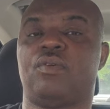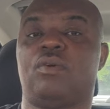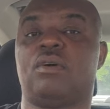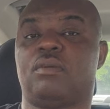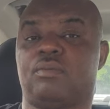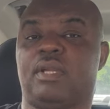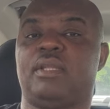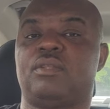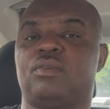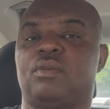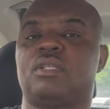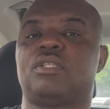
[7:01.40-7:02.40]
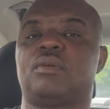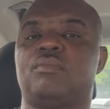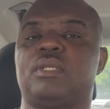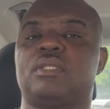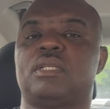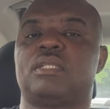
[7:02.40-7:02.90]
you are ready to launch your
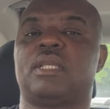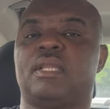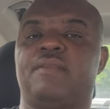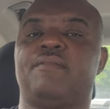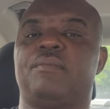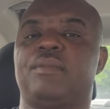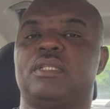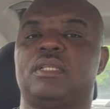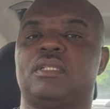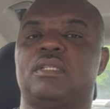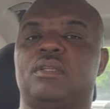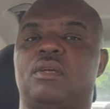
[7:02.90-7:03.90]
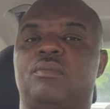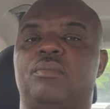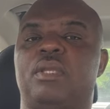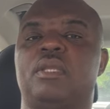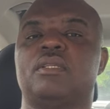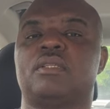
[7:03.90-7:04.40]
business and if the business is going to be